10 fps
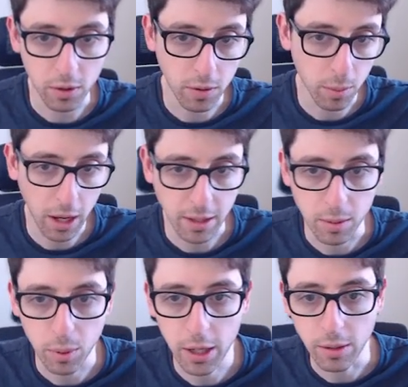for black
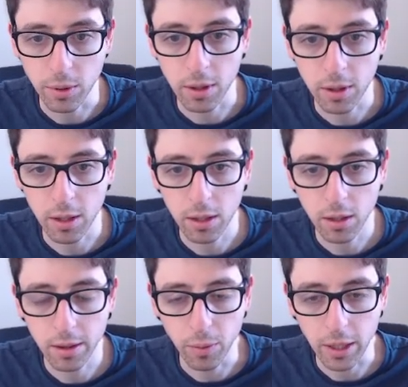to play with
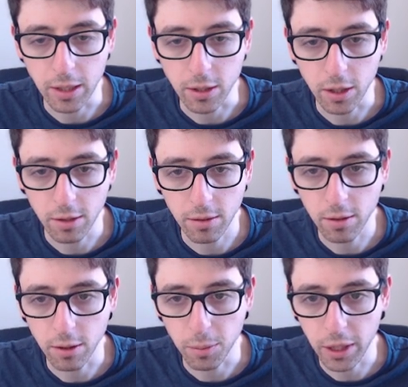the weakness
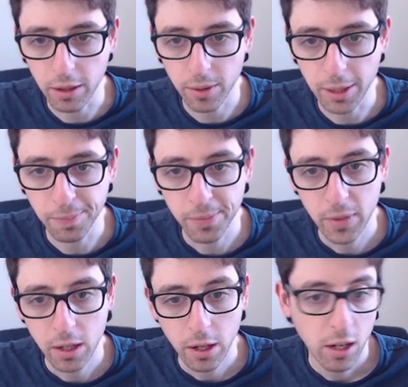on b3.
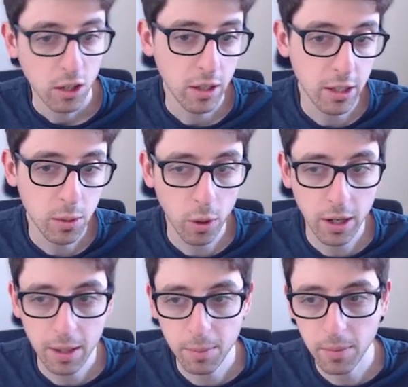So at this
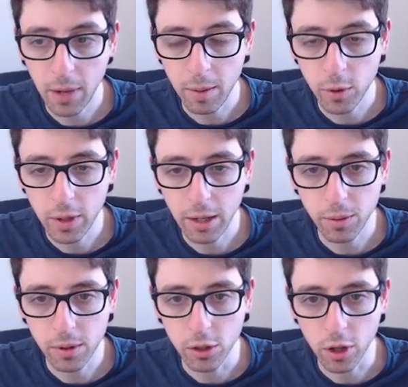point, I'm okay
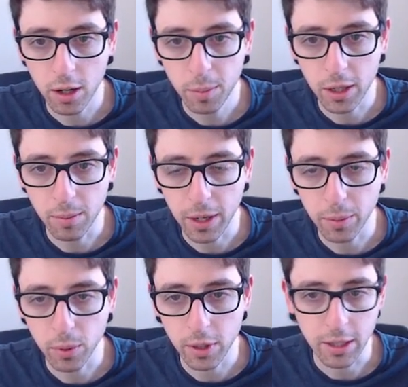with the draw, but
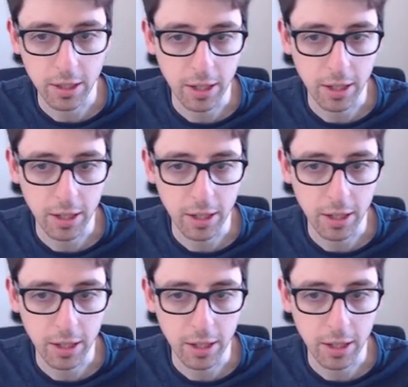my opponent